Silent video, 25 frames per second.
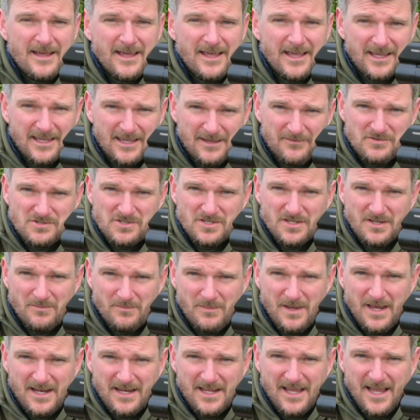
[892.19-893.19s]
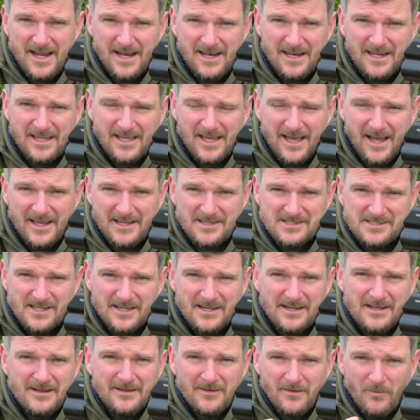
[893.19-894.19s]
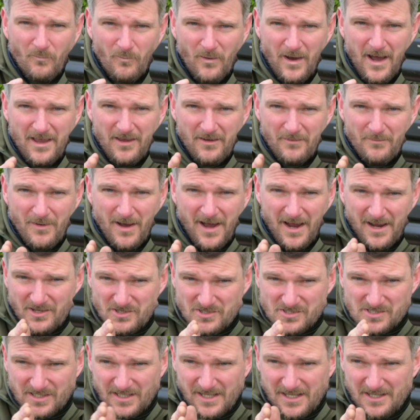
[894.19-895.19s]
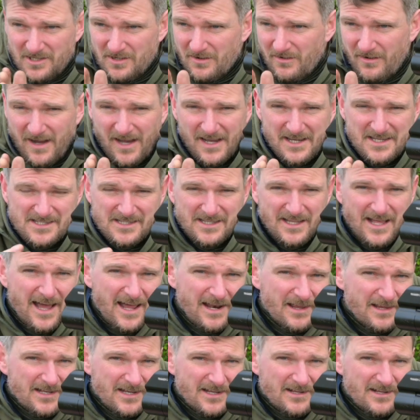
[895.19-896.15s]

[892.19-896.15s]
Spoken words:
it gives you an immediate indicator where you might just lead your eye slightly,